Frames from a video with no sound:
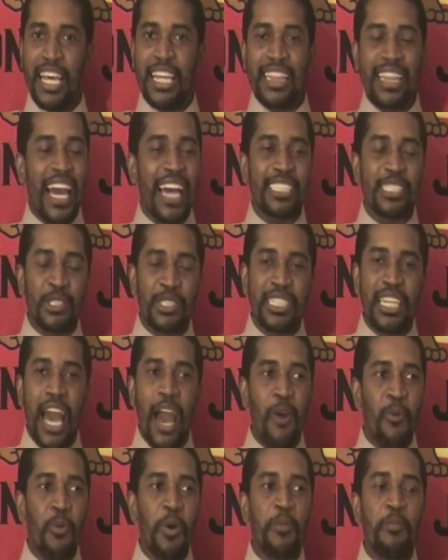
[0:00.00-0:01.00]
That's
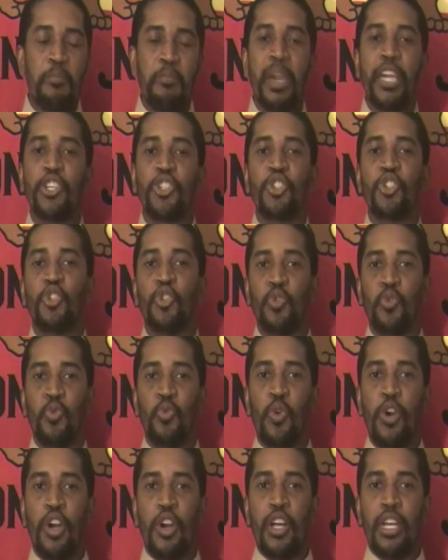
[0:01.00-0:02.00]
not what makes
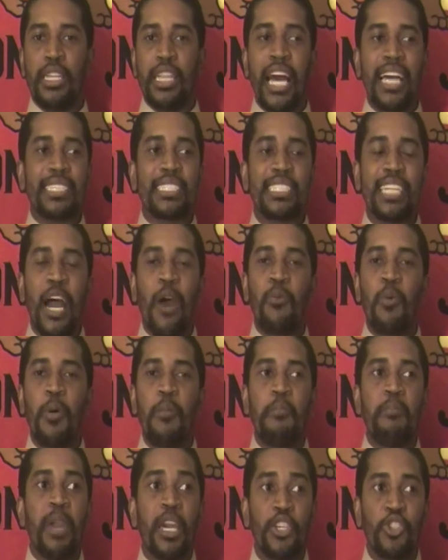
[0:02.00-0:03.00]
you
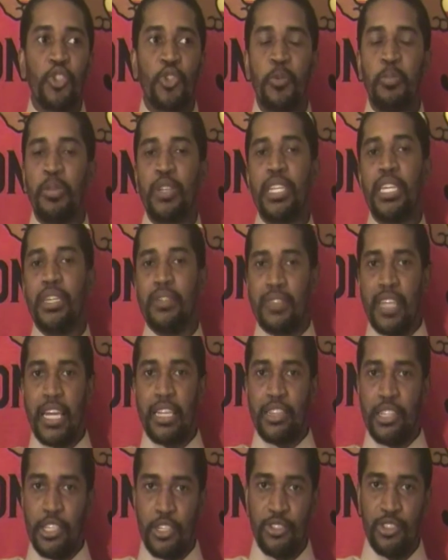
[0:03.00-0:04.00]
believe
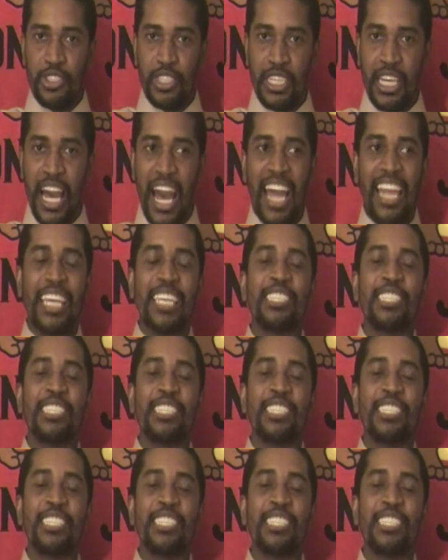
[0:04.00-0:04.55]
that there is a God.